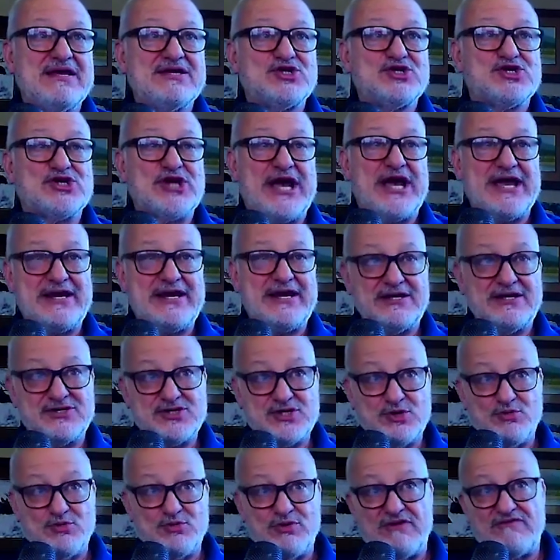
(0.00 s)
China
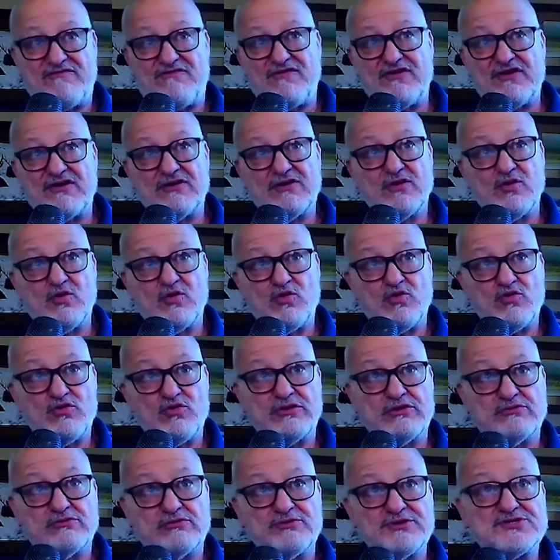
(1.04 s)
to refill
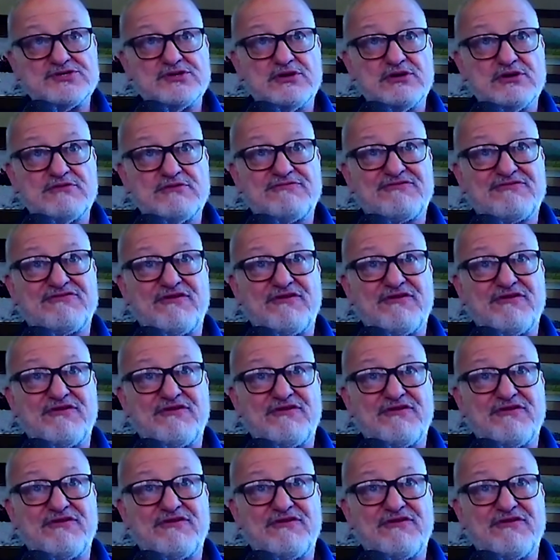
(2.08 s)
oil reserves